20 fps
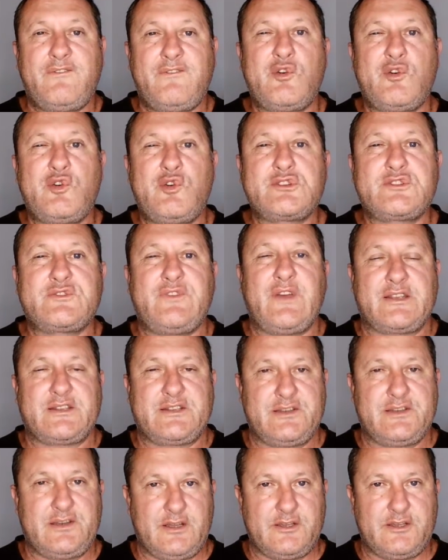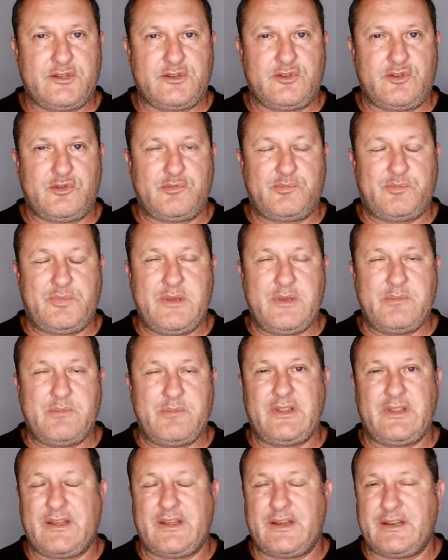force vaccination on
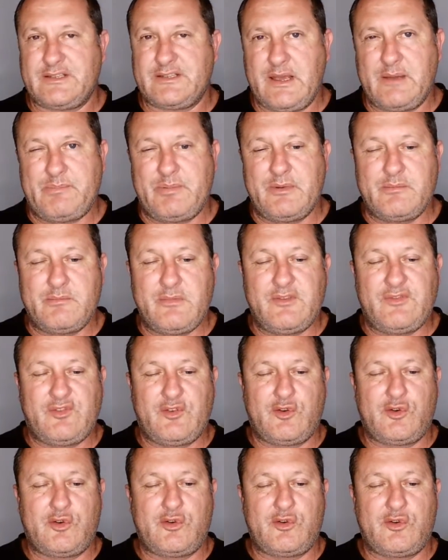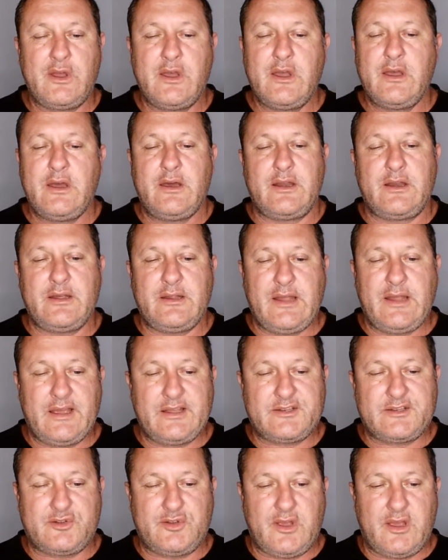people, that it's happened before
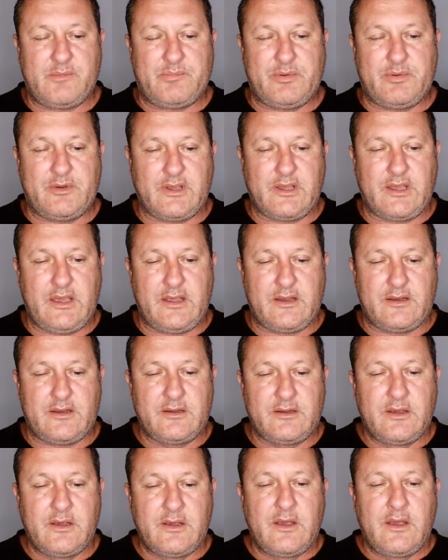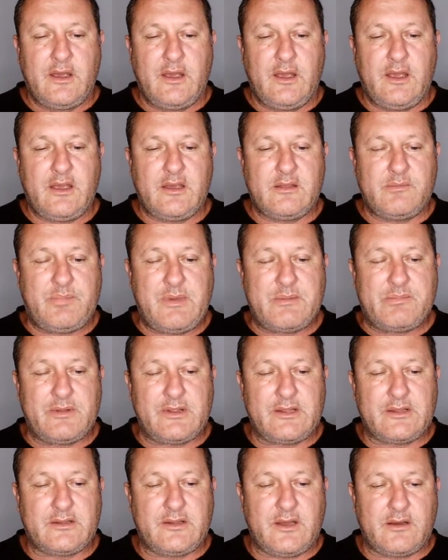and it has to happen again.
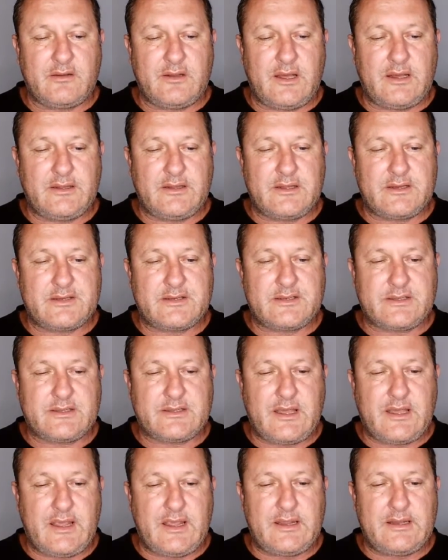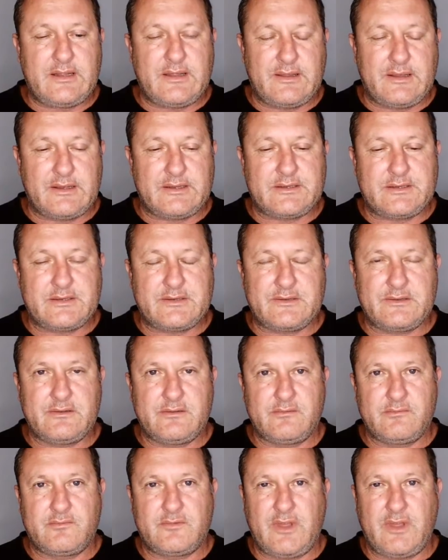And people that don't understand
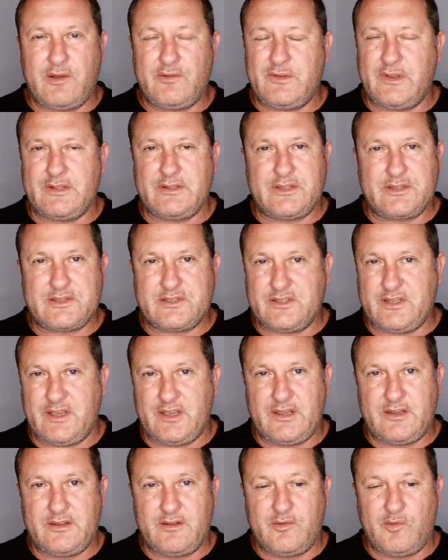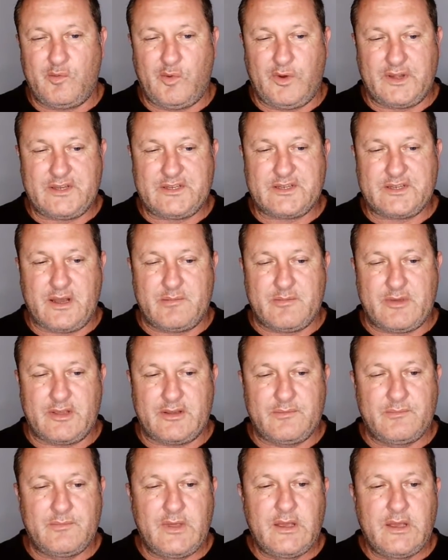this don't understand what is
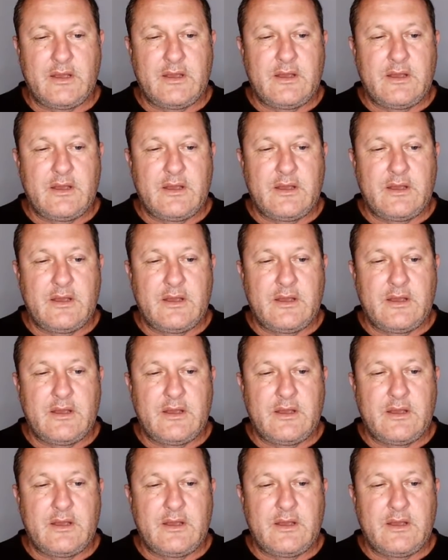coming.